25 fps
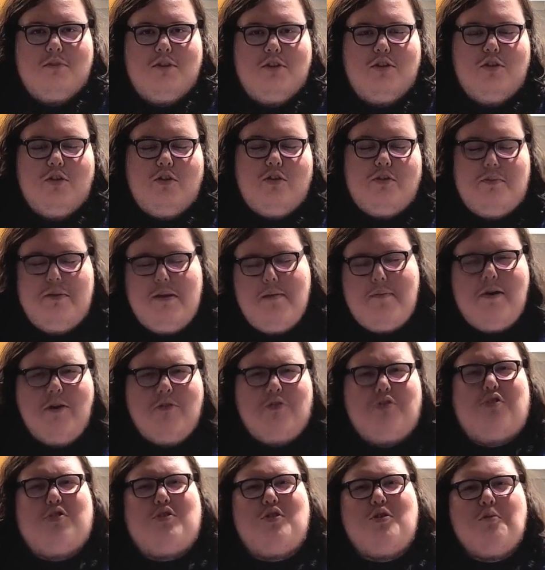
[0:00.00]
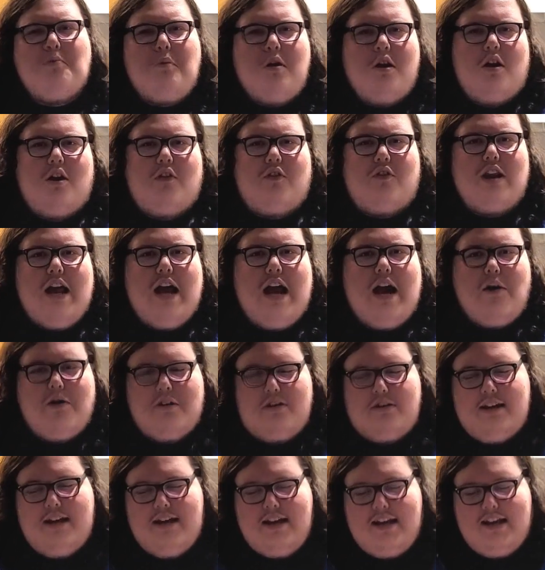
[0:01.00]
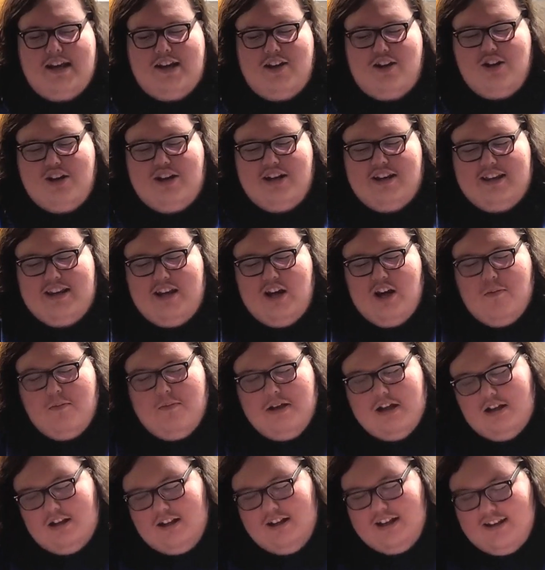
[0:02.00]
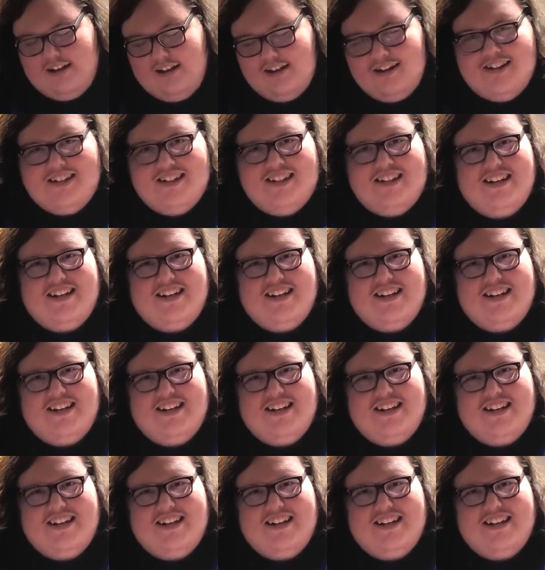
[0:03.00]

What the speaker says: So it's been about 2 minutes now, and taking a look at the oatmeal, it